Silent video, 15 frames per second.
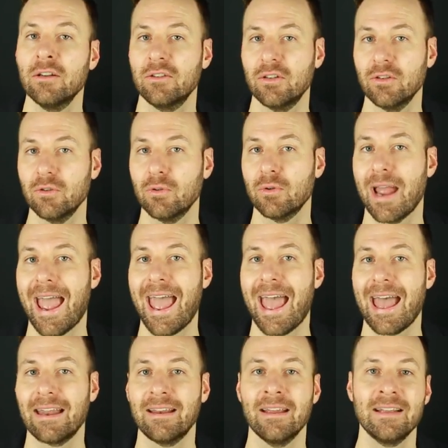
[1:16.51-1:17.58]
to
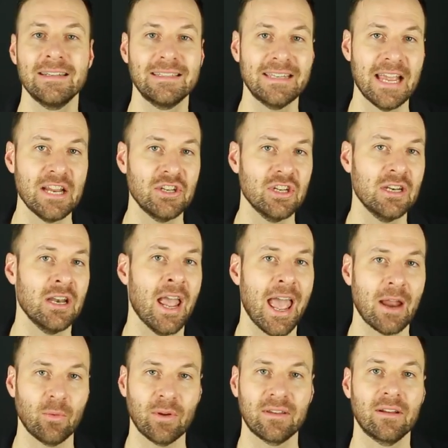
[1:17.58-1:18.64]
add tension
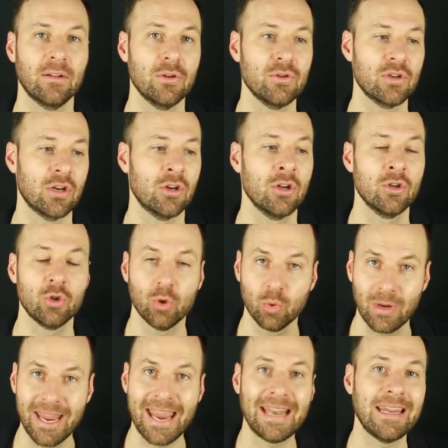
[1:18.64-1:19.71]
and resolution to
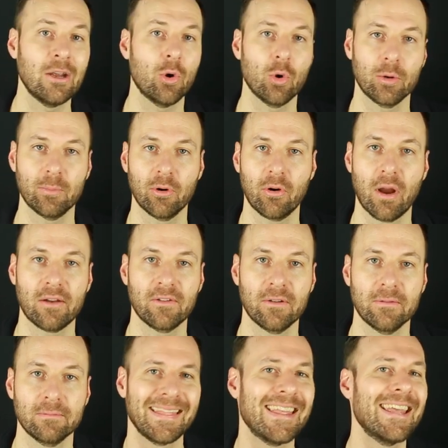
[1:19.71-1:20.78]
any chord progression.
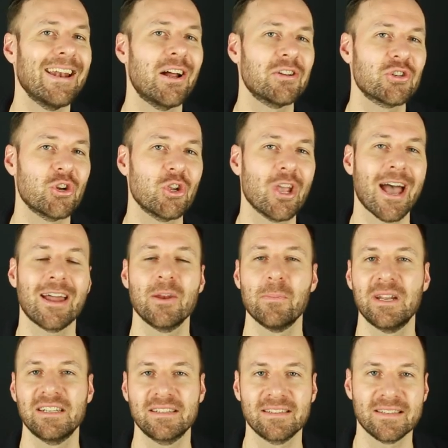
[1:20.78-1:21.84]
Then I'll show you how
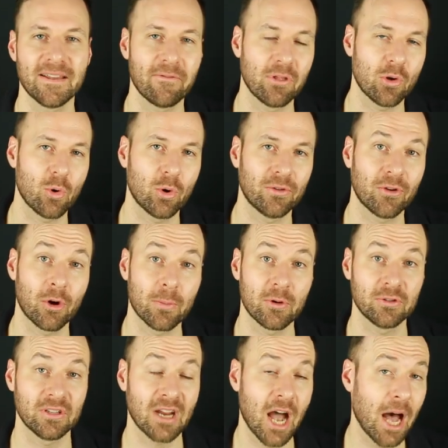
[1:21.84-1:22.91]
diminished seventh chords are
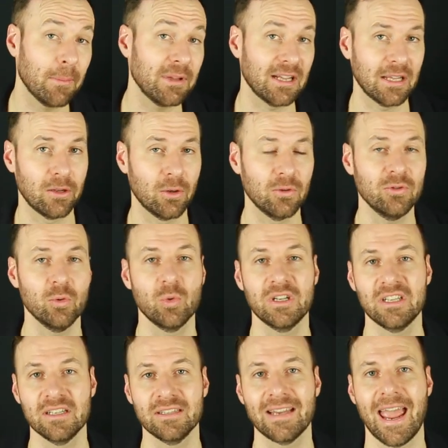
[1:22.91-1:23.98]
most commonly used,
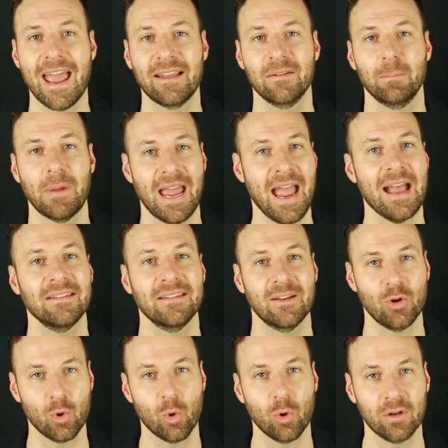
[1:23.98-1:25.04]
which is as
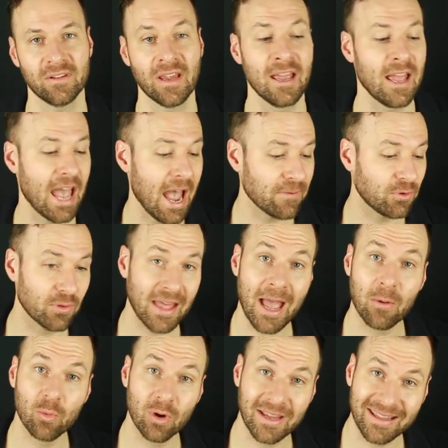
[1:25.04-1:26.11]
passing chords. After
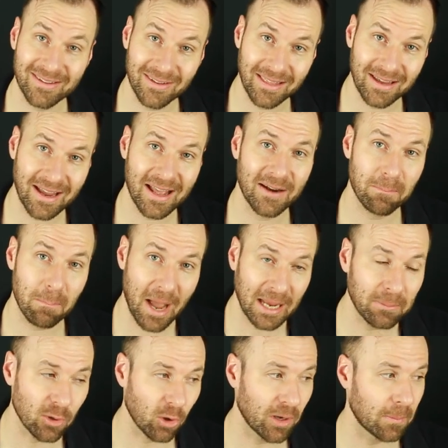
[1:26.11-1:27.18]
that, we'll get to the kind of
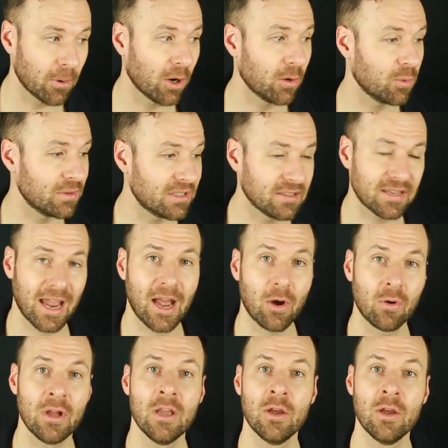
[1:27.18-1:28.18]
mind-blowing part, which is how